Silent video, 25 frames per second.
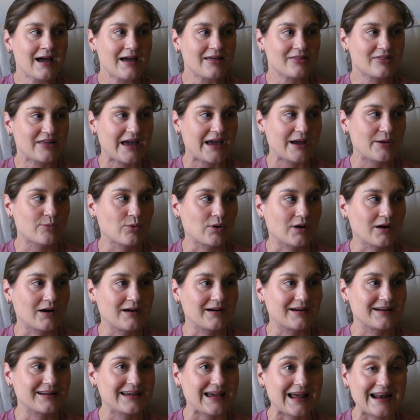They
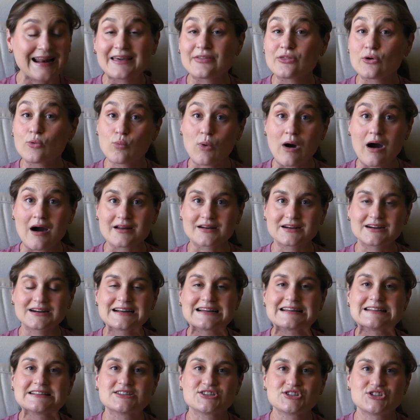were getting the water
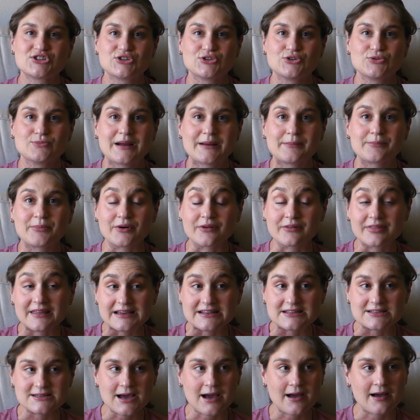into my
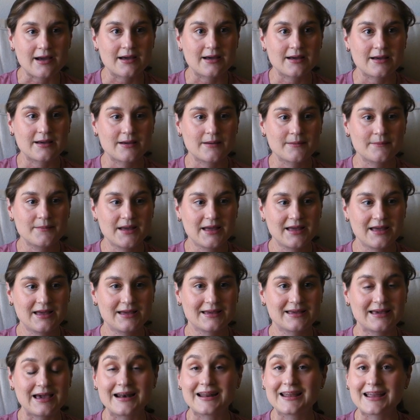birthing tub,
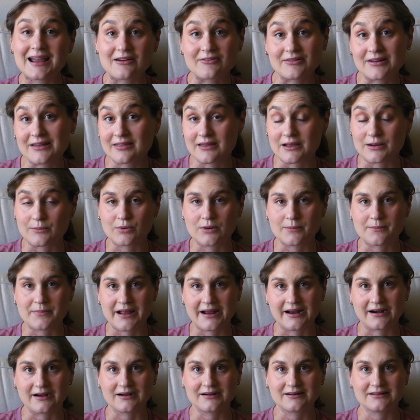getting everything
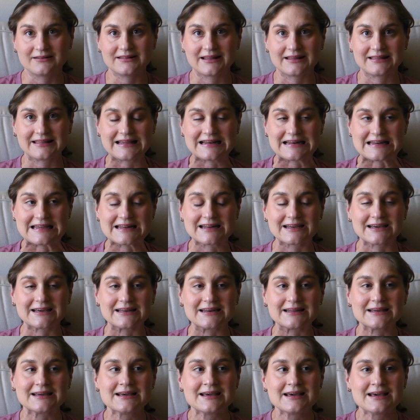prepared that they
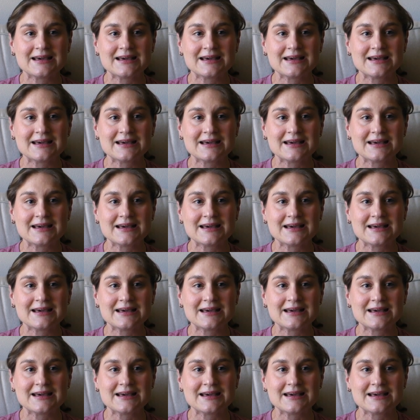needed.